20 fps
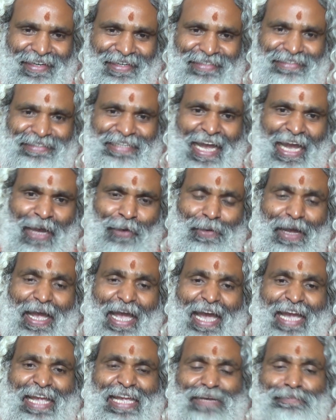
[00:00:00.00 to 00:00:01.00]
Now
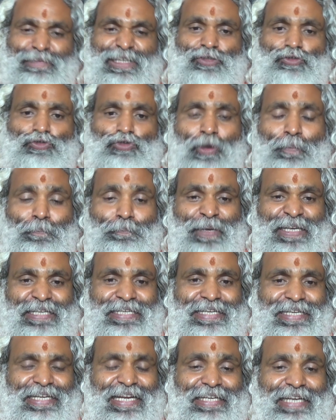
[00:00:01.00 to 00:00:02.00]
I am a
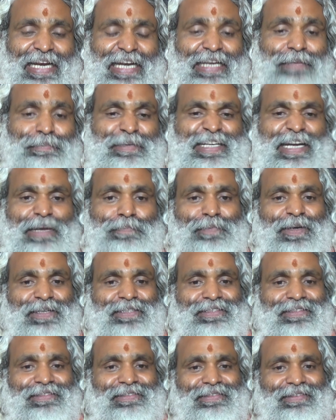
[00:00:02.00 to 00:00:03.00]
sophisticated limited
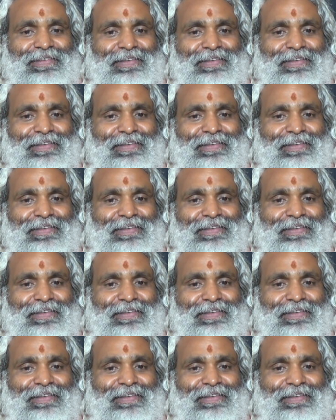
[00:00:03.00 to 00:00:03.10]
person.